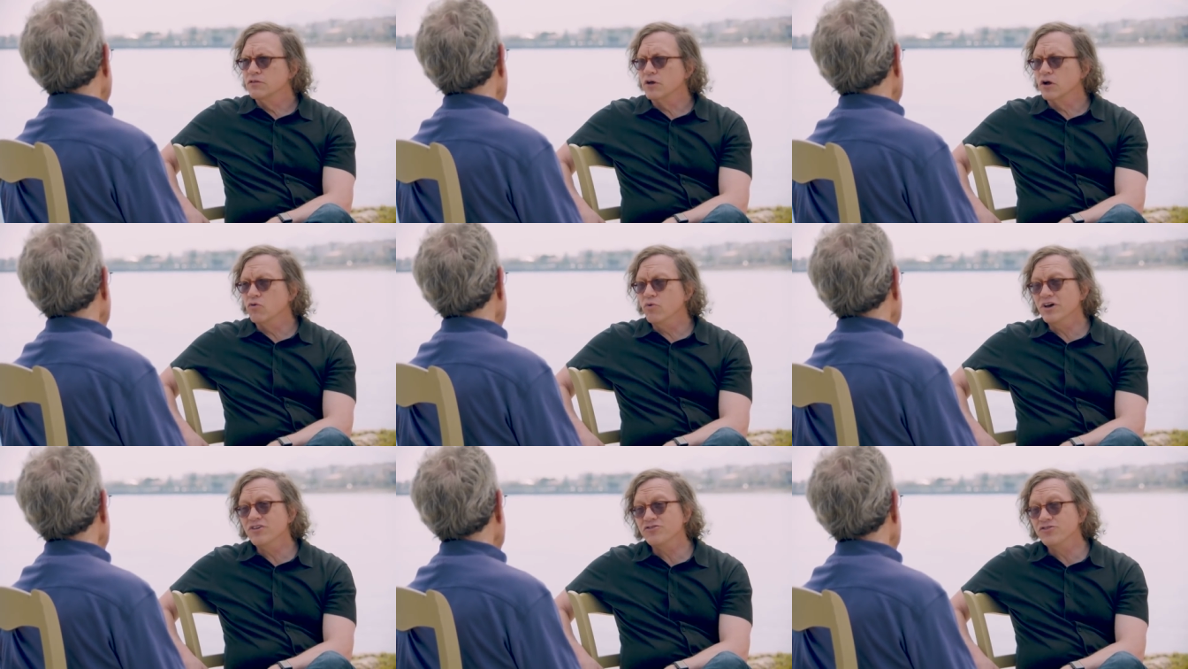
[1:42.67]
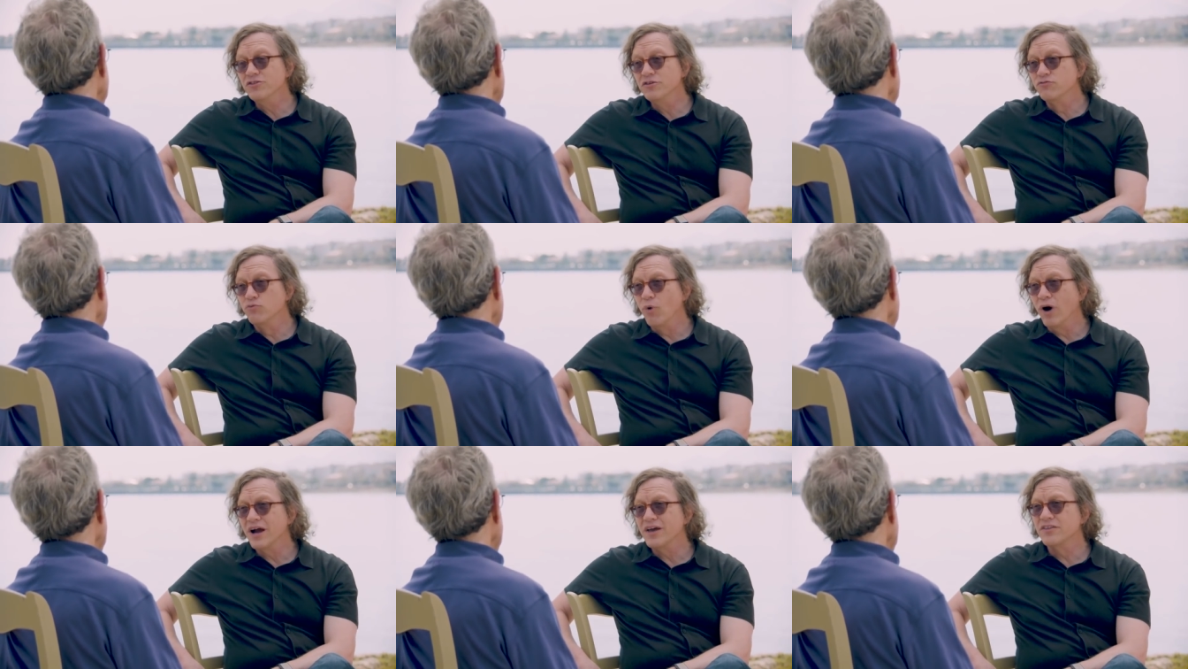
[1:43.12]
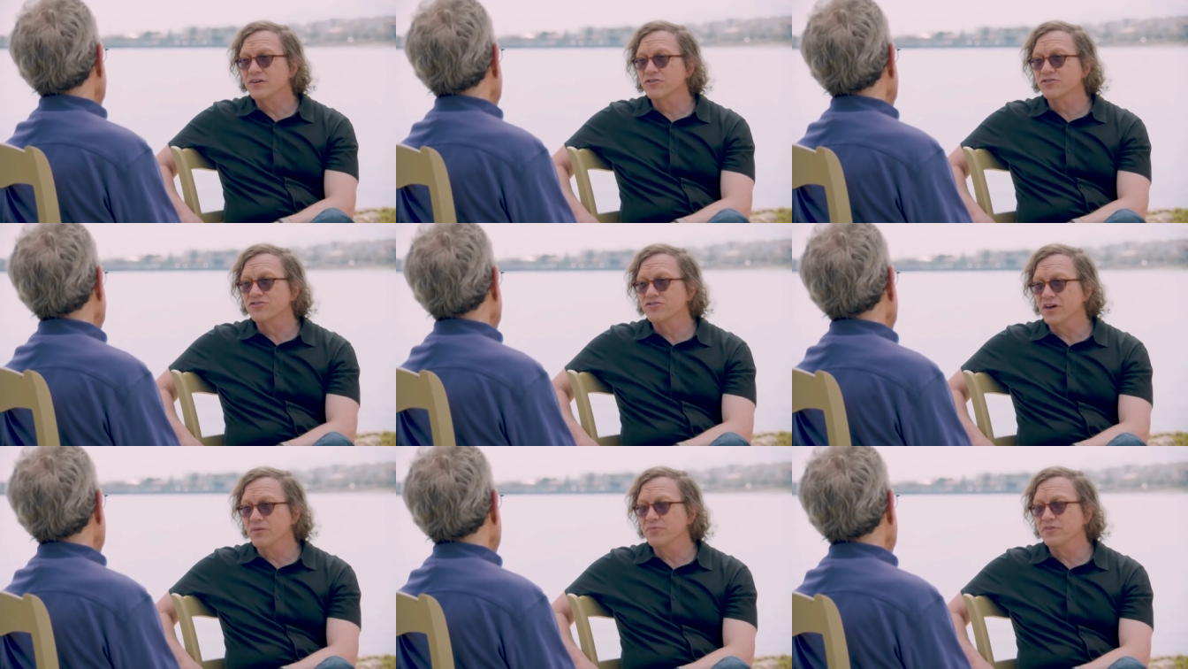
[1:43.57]
question of why
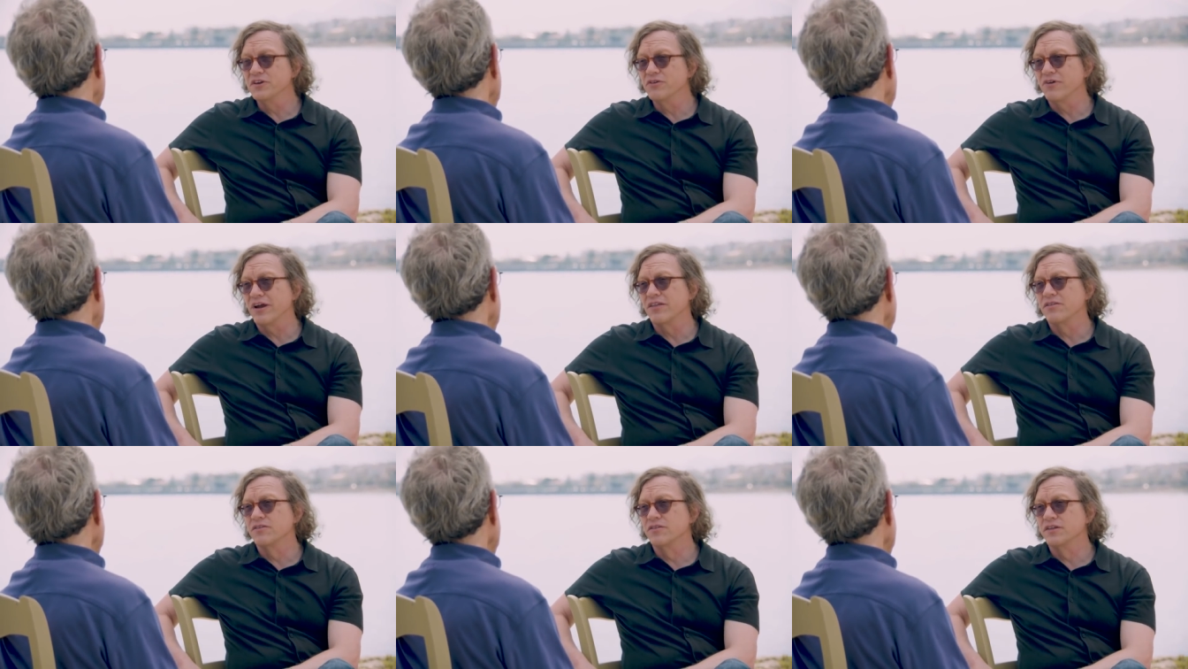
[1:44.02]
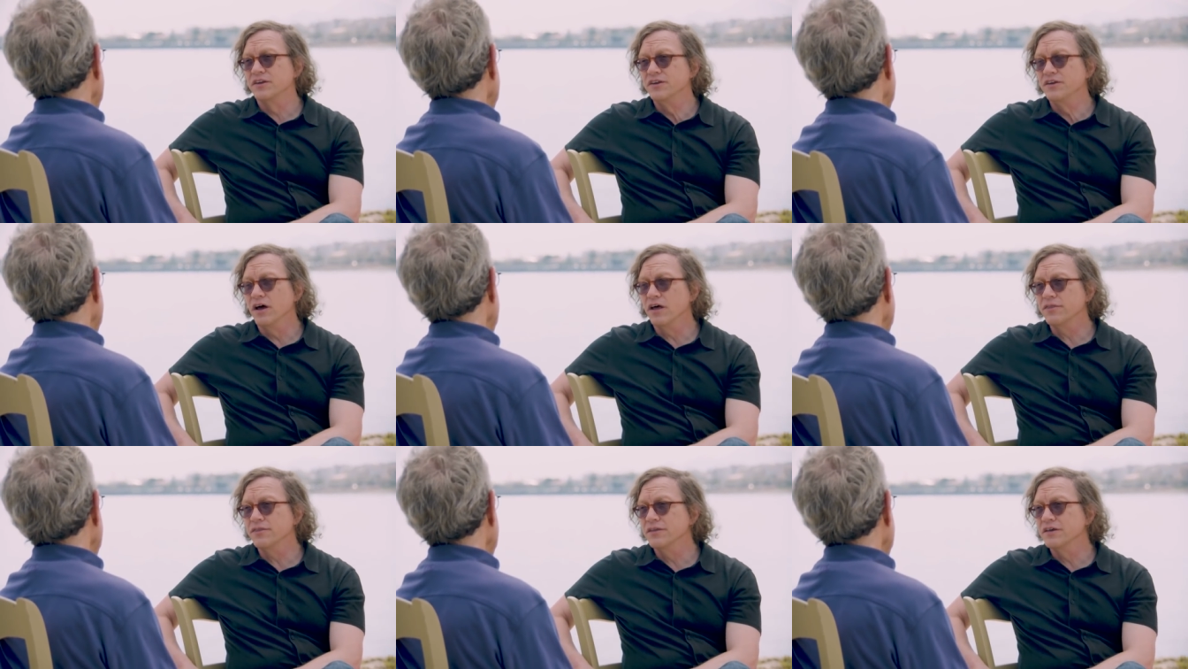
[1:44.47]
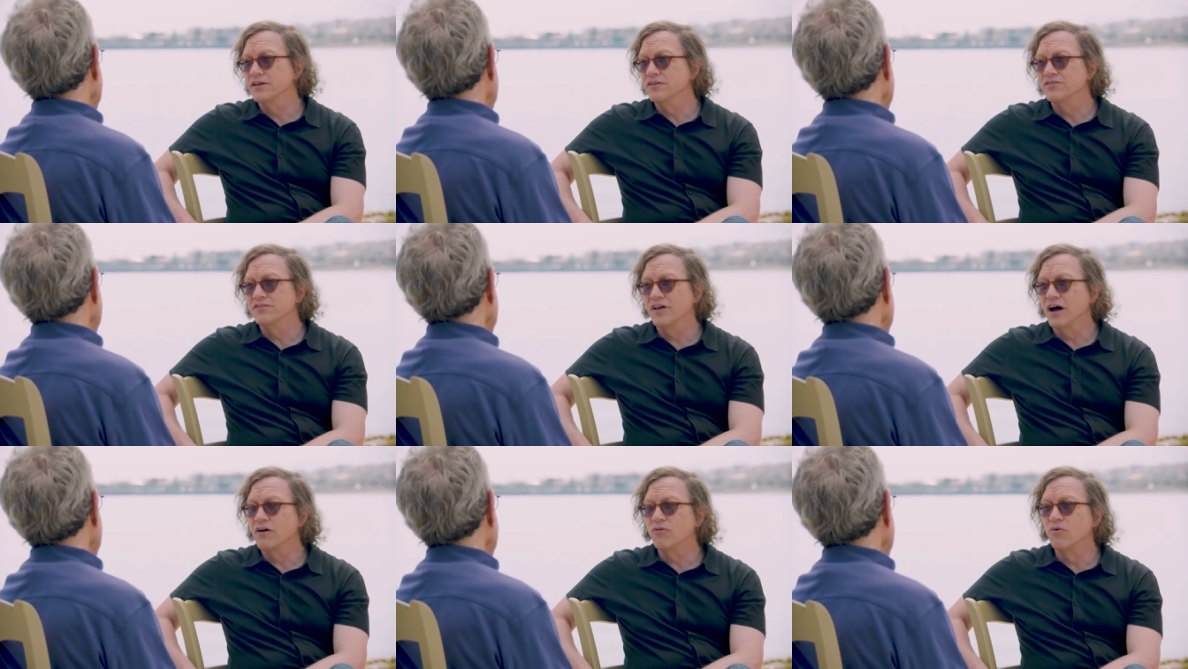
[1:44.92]
there's something rather than nothing
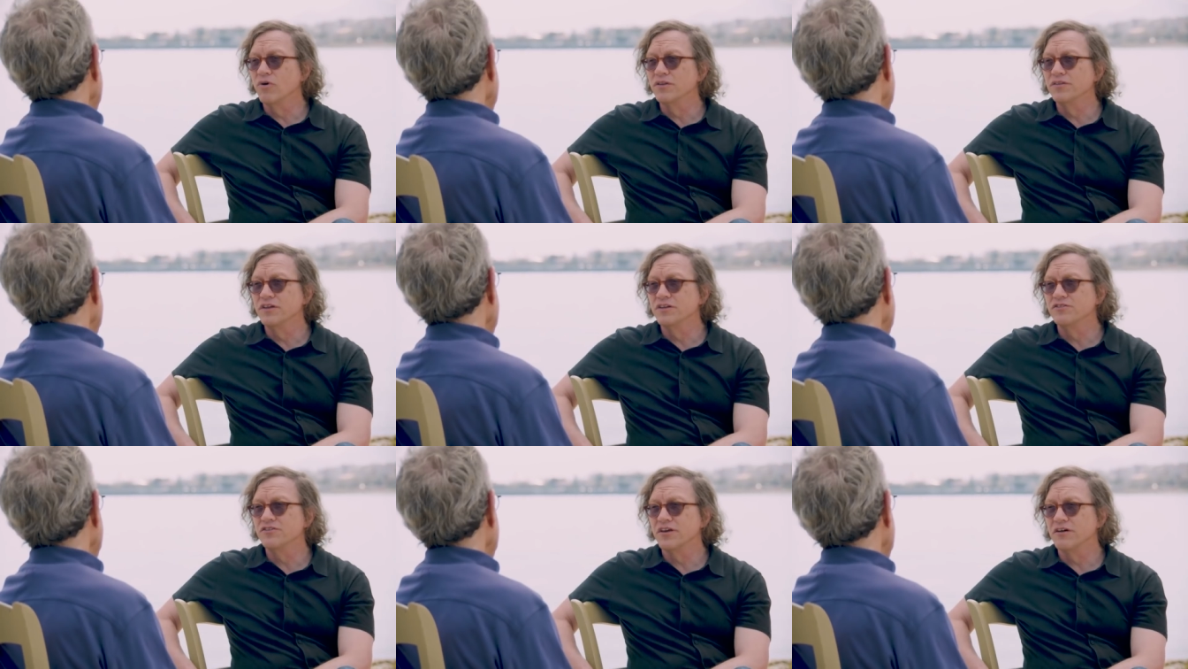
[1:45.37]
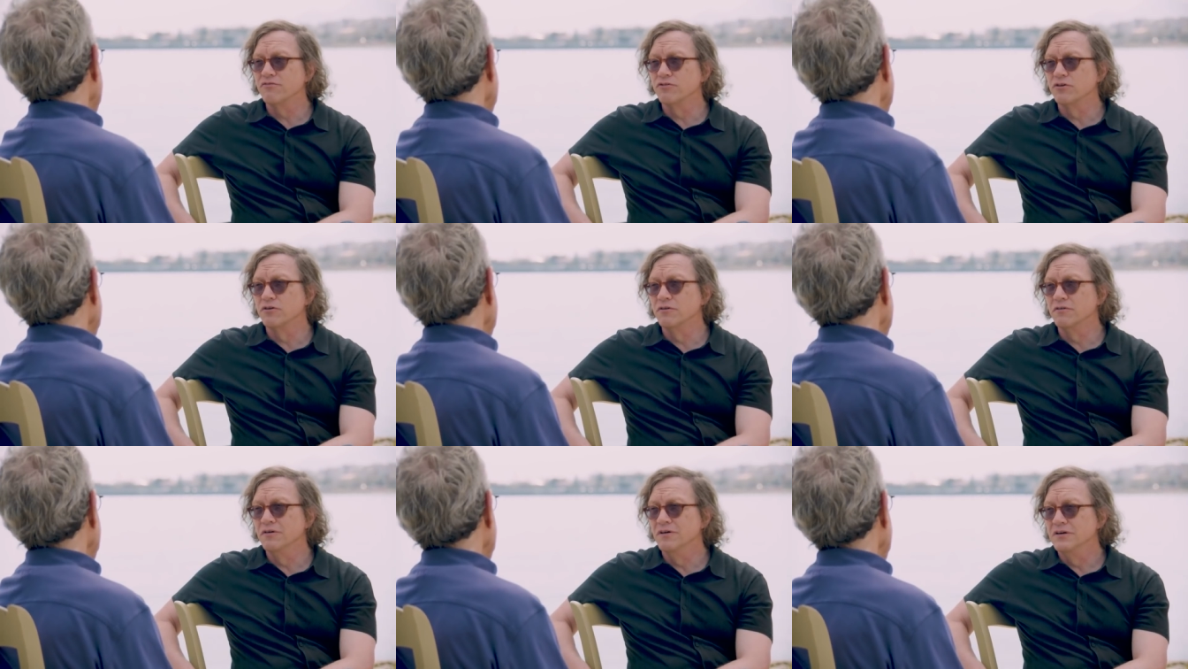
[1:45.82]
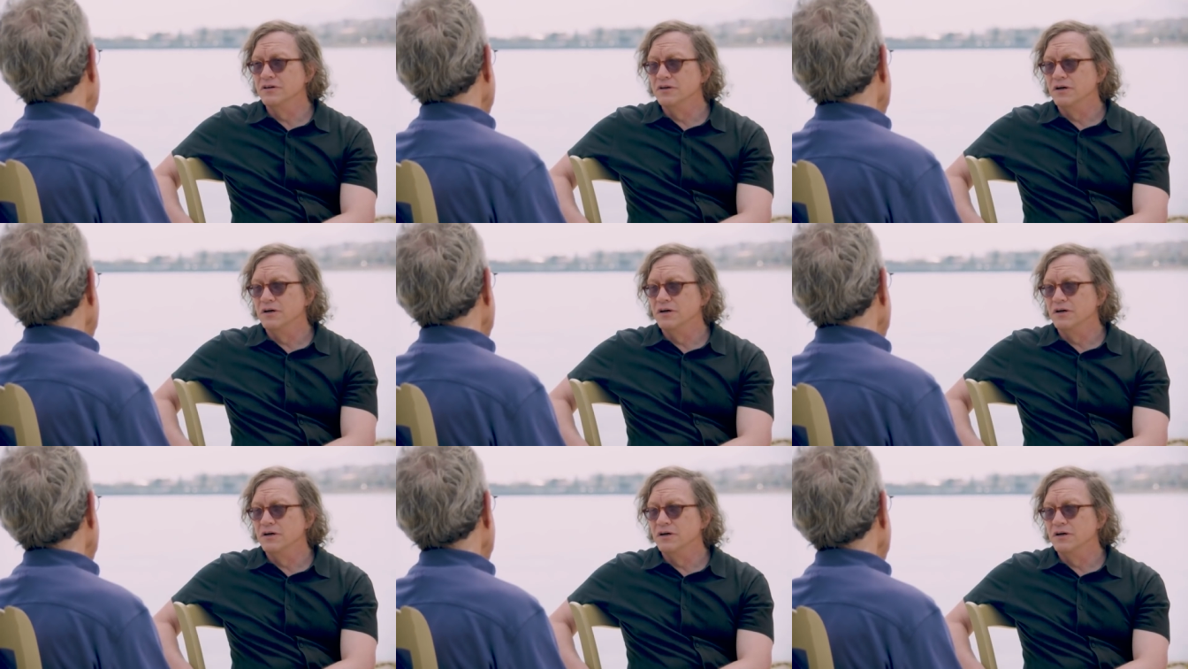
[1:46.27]
is not one that's ever